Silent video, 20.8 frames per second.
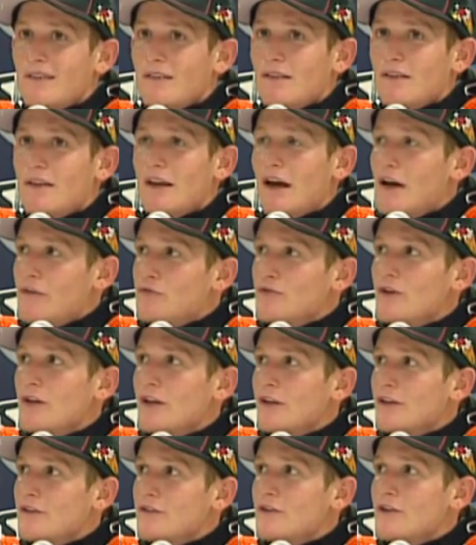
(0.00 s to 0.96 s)
not
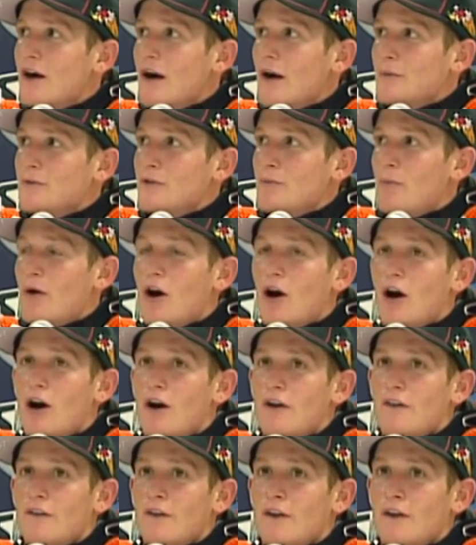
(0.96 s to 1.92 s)
feeling up to
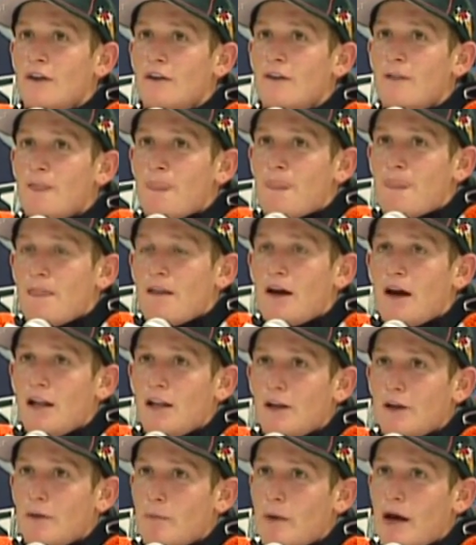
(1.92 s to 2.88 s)
par, and then I
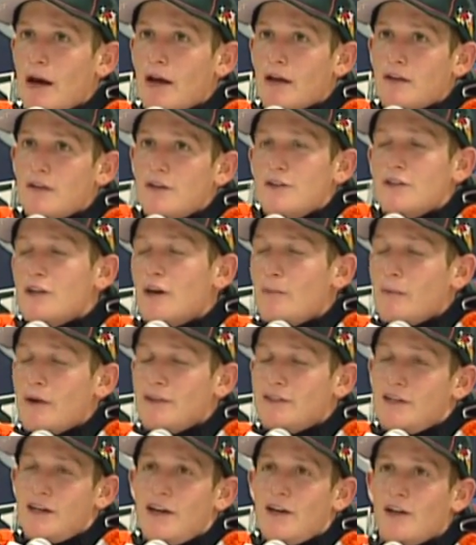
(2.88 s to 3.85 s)
look back and he's on my
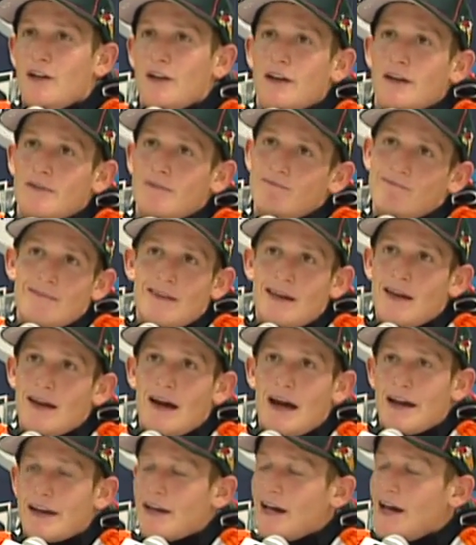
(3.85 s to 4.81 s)
tail, and
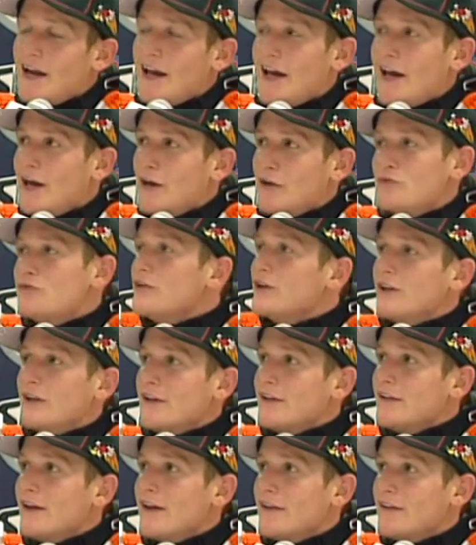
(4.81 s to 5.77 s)
I kind of had a
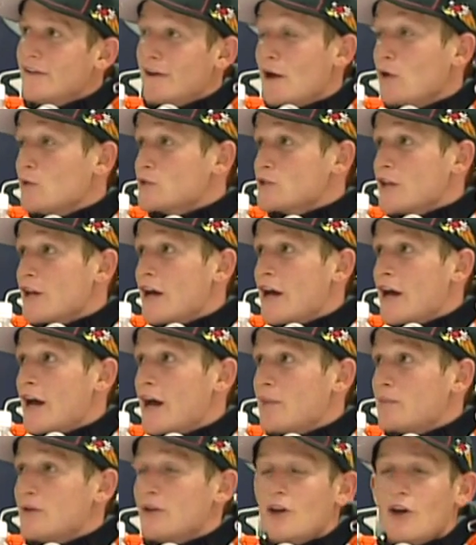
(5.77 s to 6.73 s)
feeling that that was going to
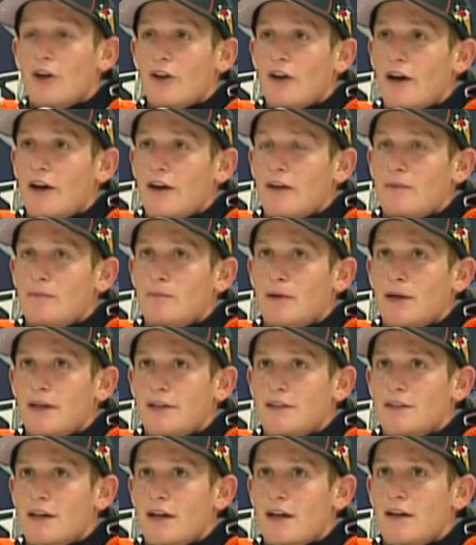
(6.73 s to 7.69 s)
happen all night,
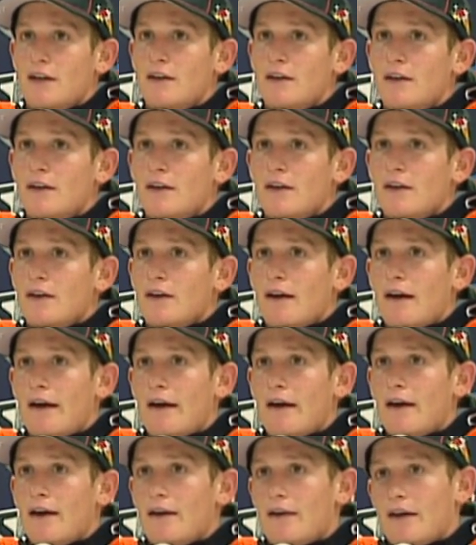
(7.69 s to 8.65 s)
but uh,
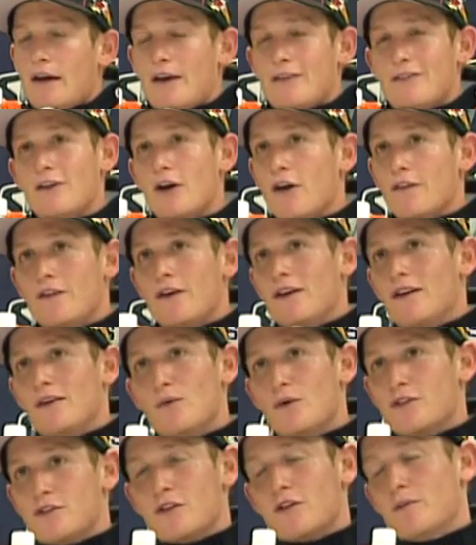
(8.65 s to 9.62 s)
I, I thought that he
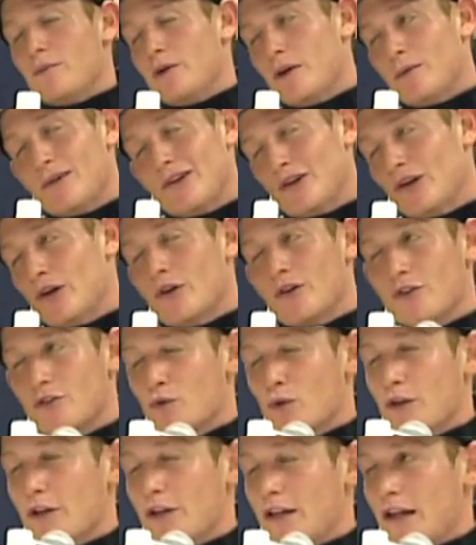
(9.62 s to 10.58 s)
wasn't going to be able to go to
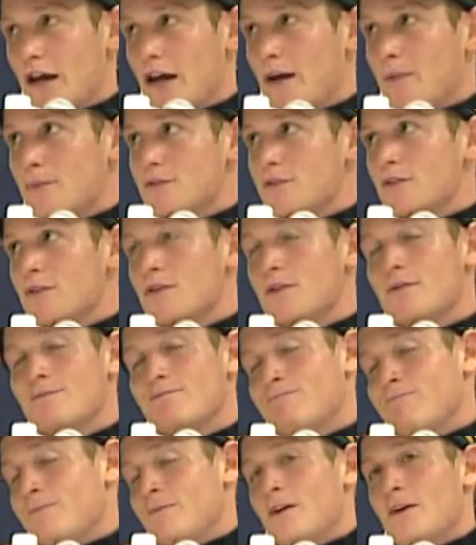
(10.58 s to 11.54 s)
twenty laps,
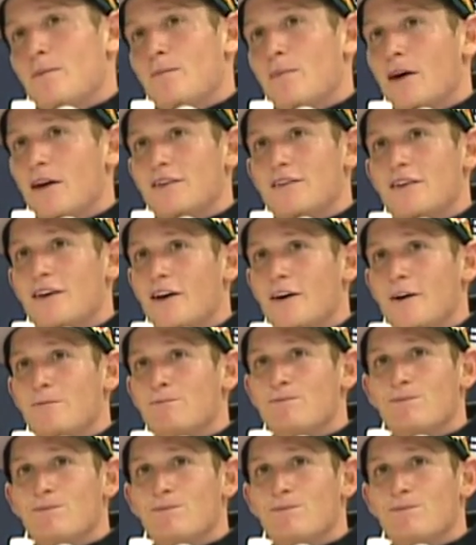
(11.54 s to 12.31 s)
but uh,